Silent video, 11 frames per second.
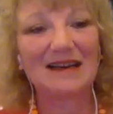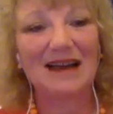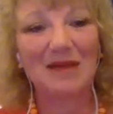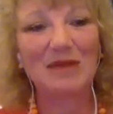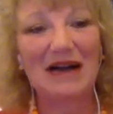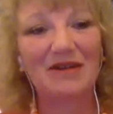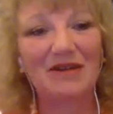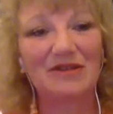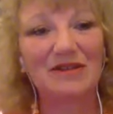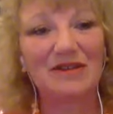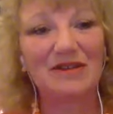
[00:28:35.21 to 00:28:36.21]

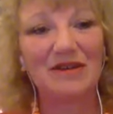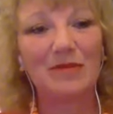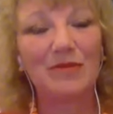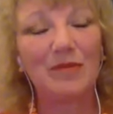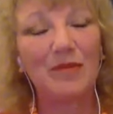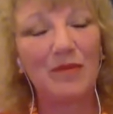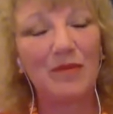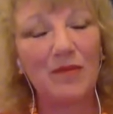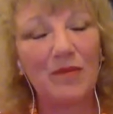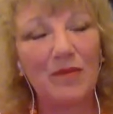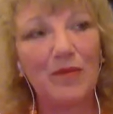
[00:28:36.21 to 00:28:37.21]
about
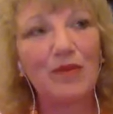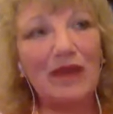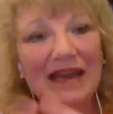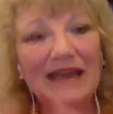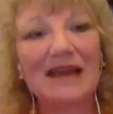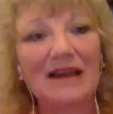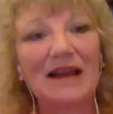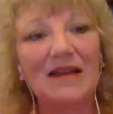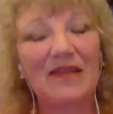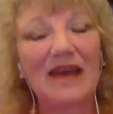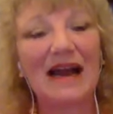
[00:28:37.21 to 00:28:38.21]

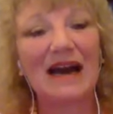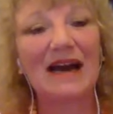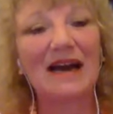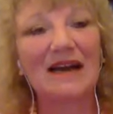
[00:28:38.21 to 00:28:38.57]
bringing that,